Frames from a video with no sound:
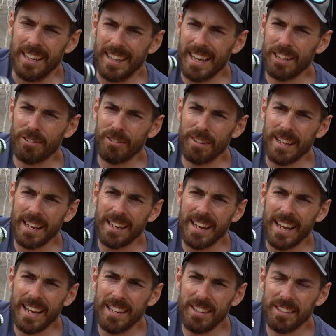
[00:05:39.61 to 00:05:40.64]
gets rid of that
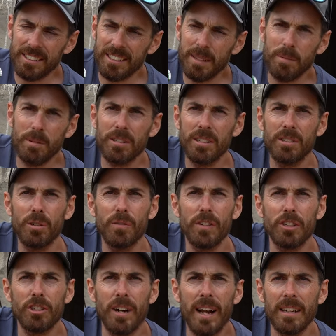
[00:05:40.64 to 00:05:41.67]
layer that seems to sort
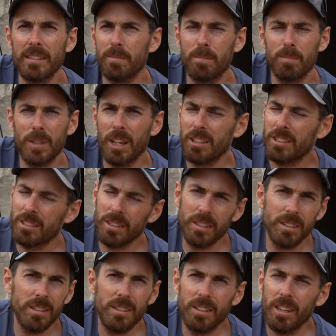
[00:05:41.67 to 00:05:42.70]
of attract dust
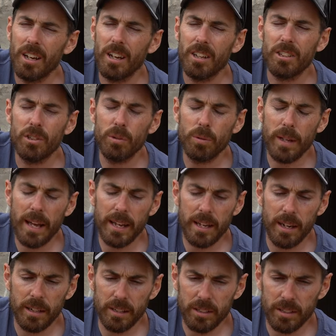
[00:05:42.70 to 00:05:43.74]
and dirt and all that
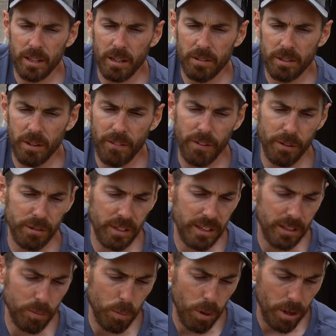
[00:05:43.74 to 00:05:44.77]
kind of stuff so it feels like
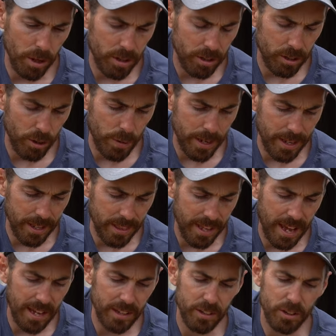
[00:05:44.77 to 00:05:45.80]
it's worth doing
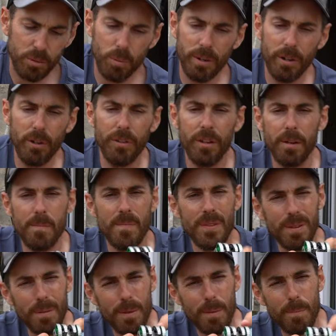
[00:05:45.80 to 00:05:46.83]
that you just want it on the,
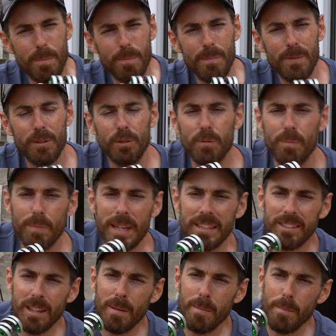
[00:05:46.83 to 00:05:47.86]
the, sort of
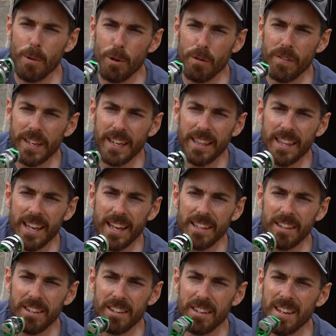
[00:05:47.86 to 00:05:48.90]
bits that are moving in there
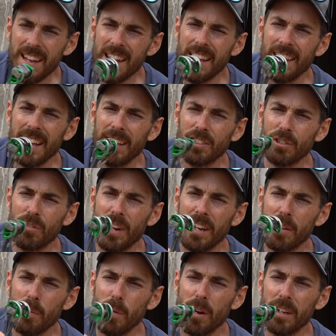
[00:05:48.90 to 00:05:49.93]
don't you that's
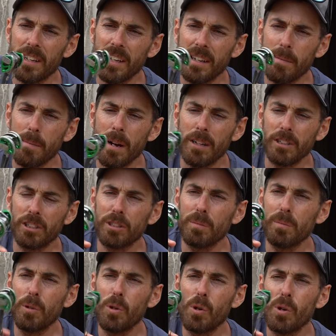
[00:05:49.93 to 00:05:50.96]
already working much
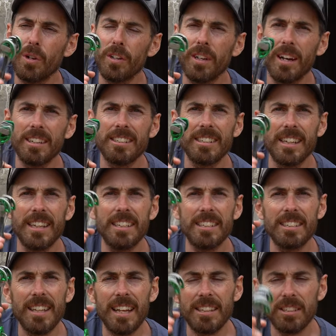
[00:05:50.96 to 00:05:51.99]
more nicely
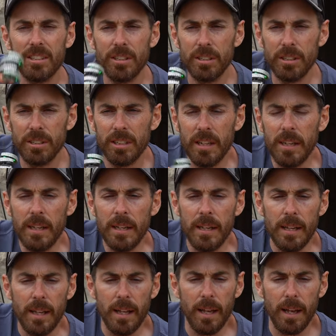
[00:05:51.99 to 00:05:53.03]
so that's good
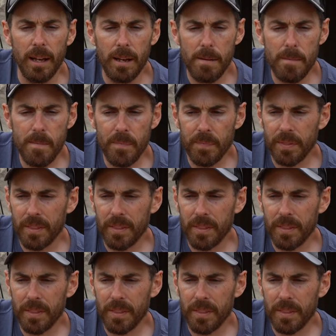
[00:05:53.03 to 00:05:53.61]
um,